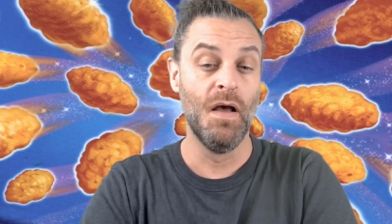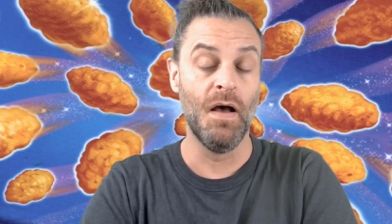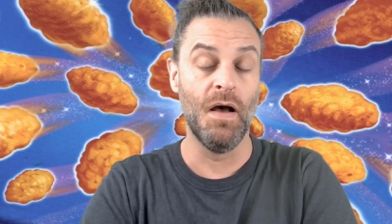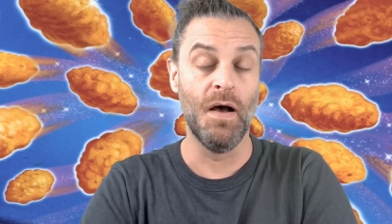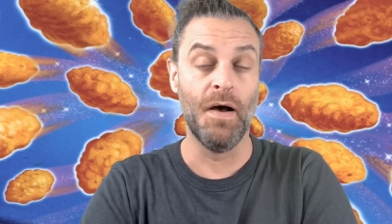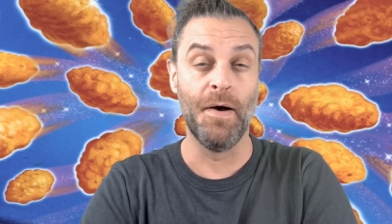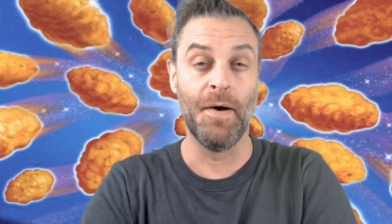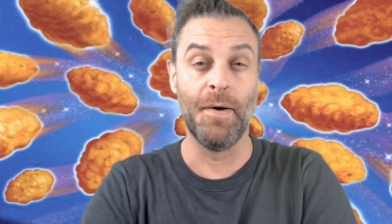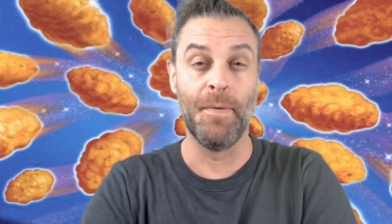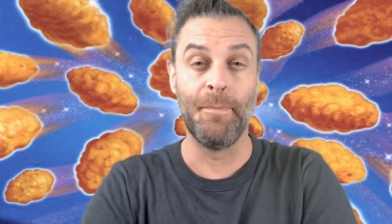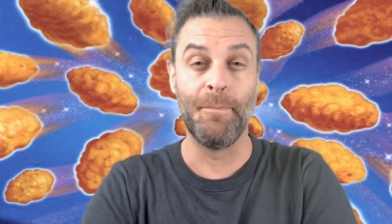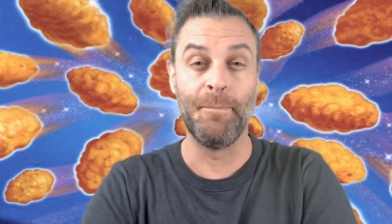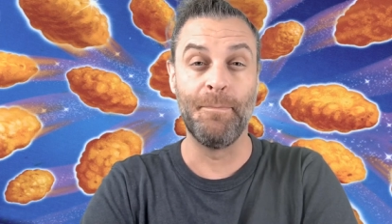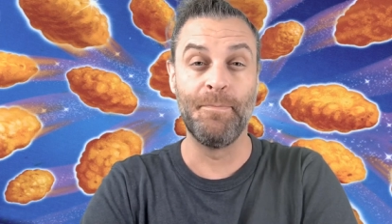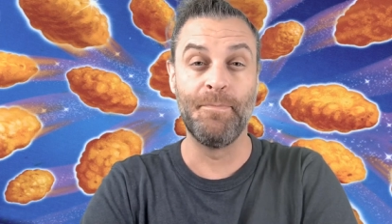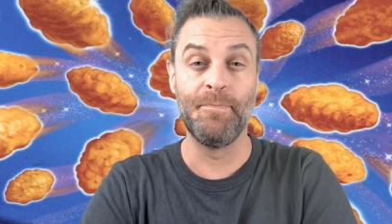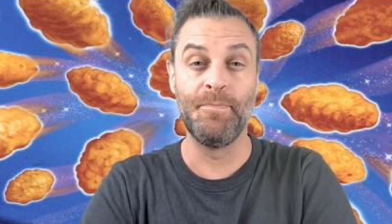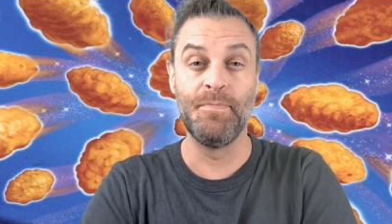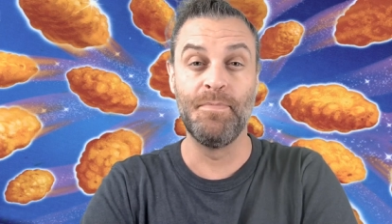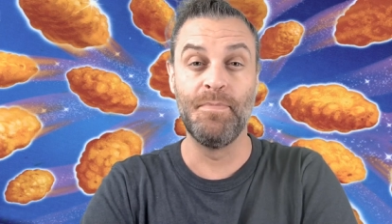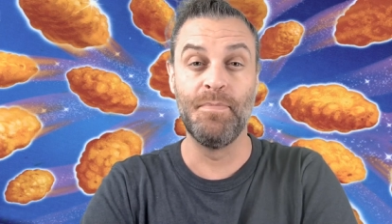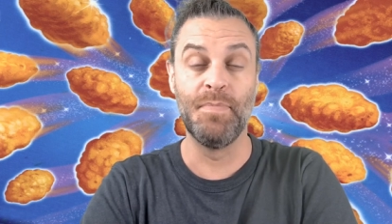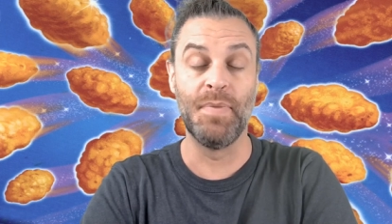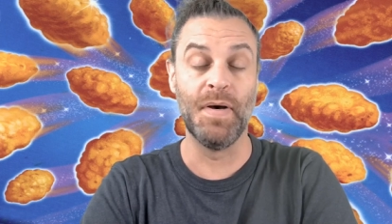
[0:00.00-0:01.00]
Um,
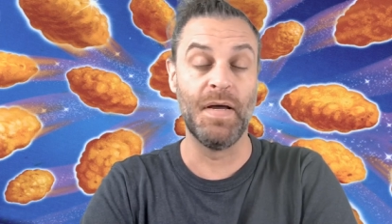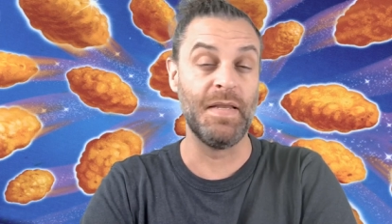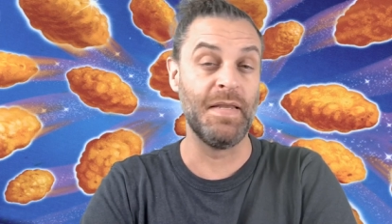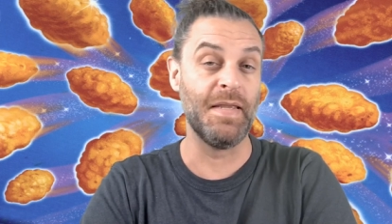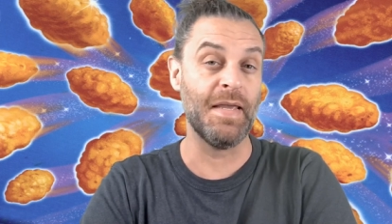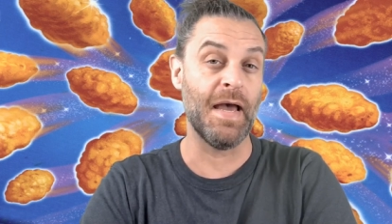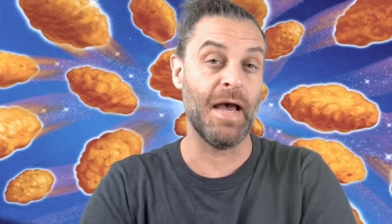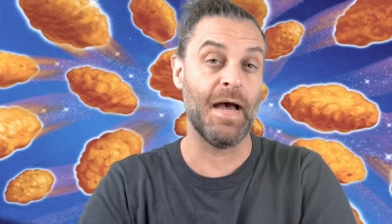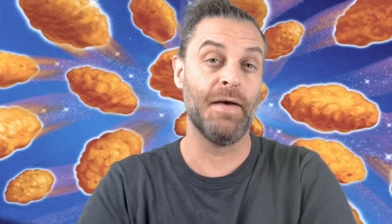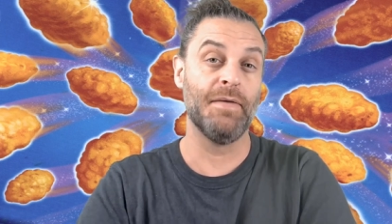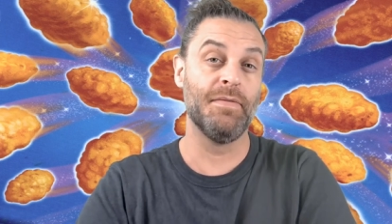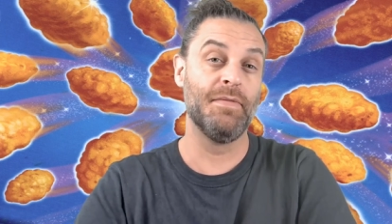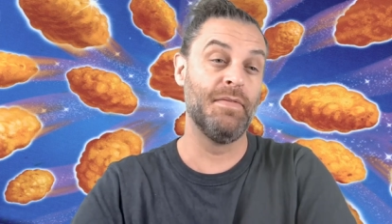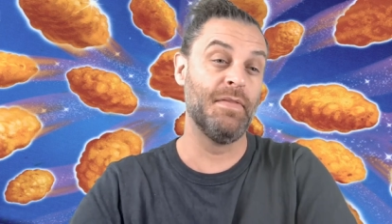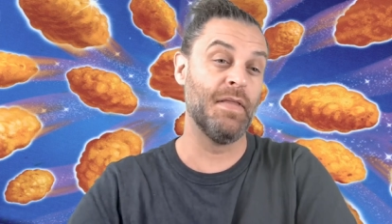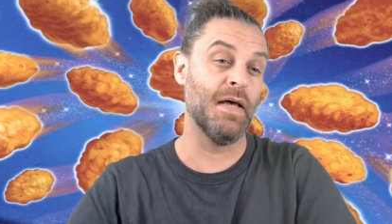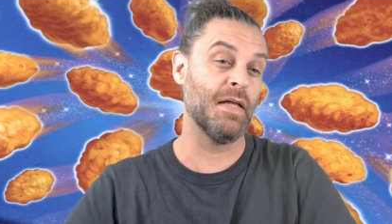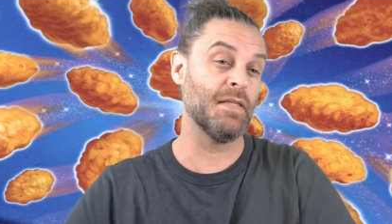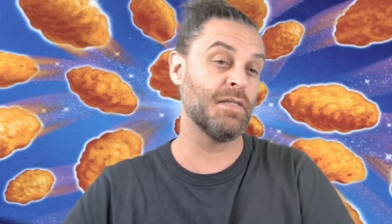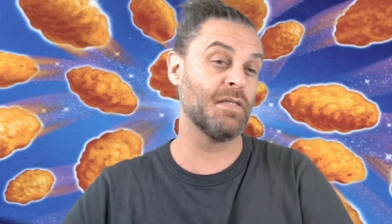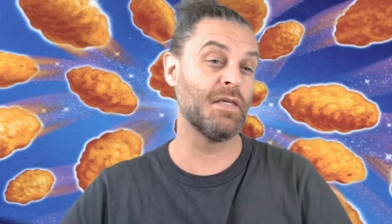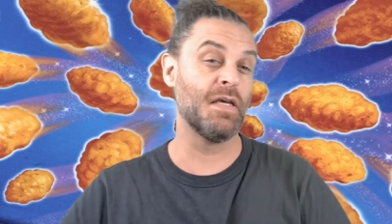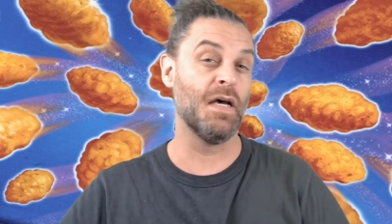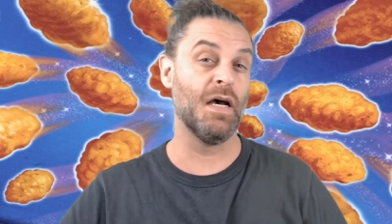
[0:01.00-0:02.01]
but yeah,
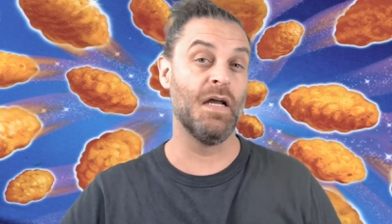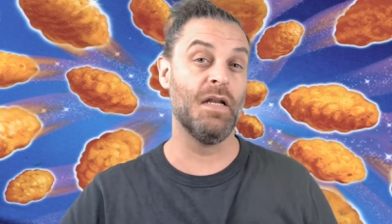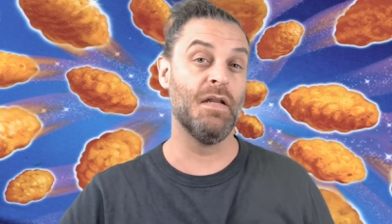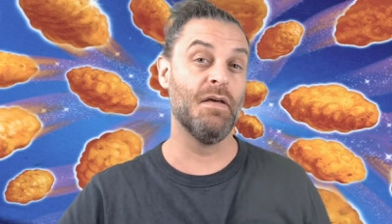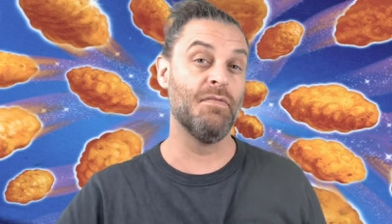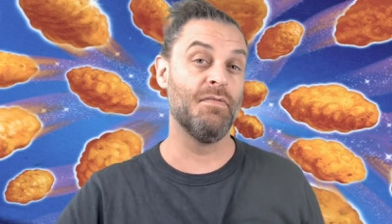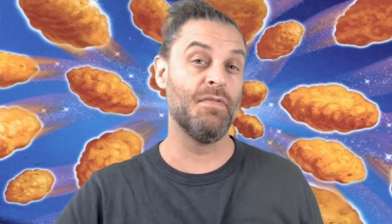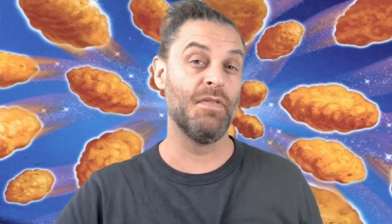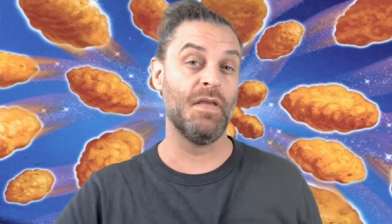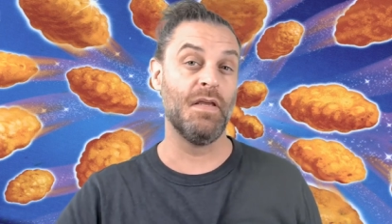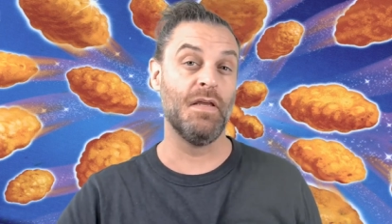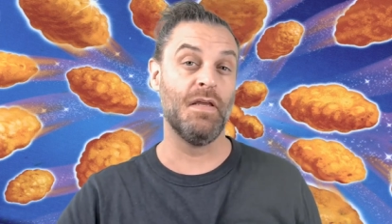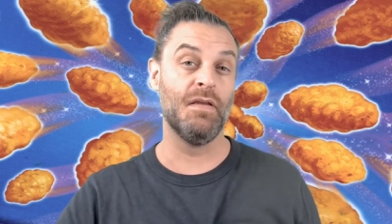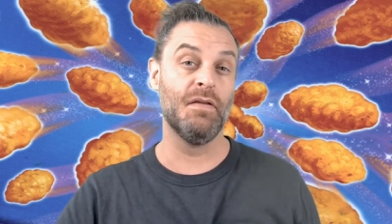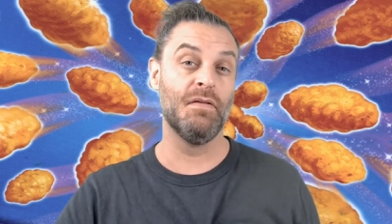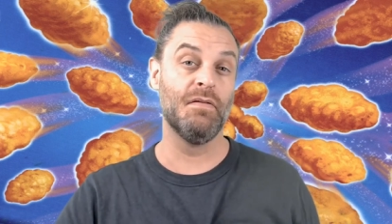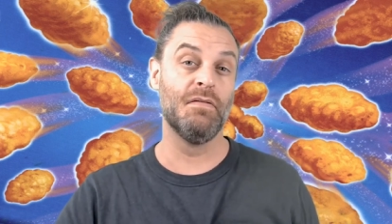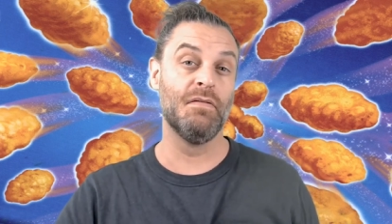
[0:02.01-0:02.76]
that's kind of the